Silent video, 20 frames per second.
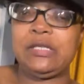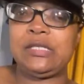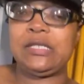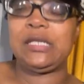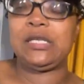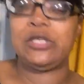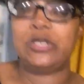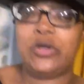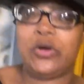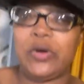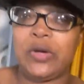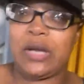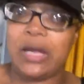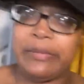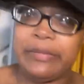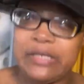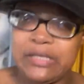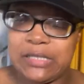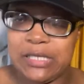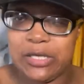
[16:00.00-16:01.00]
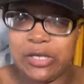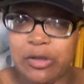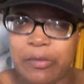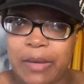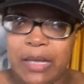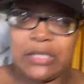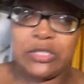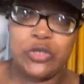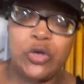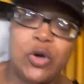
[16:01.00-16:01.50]
sitting on. I be sitting on
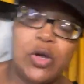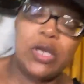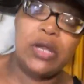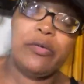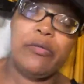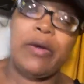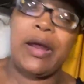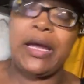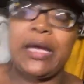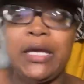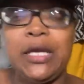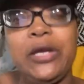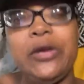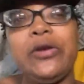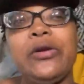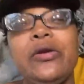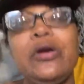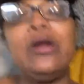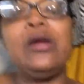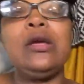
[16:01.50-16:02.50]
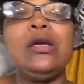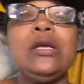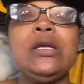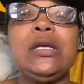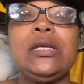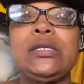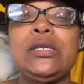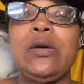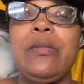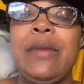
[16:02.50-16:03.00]
my toilet right here.
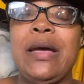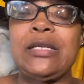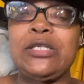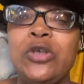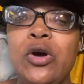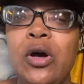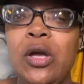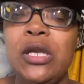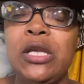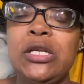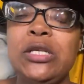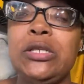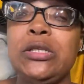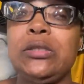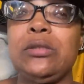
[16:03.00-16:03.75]
So my toilet